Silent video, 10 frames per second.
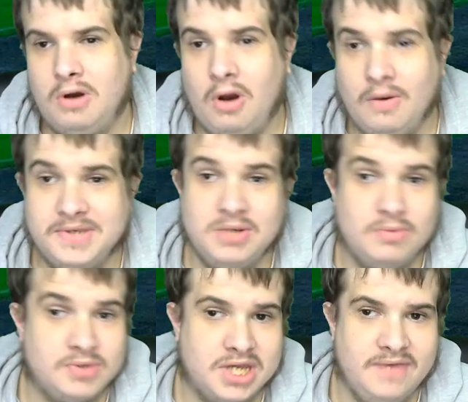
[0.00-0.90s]
Obviously, it
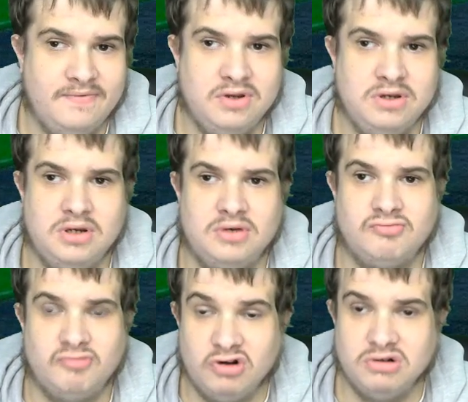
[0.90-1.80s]
was given
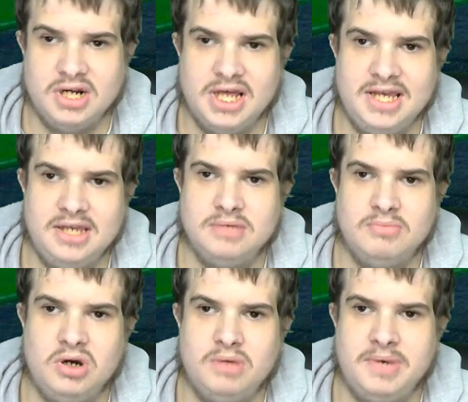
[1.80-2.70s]
wrongly, in
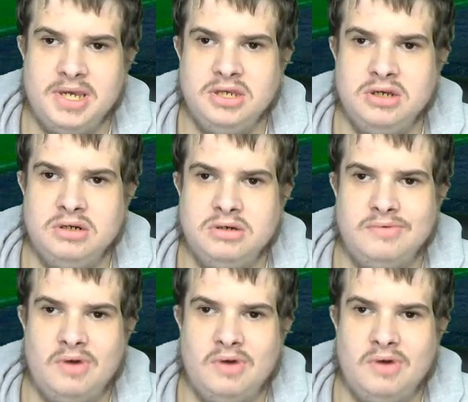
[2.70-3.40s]
my opinion.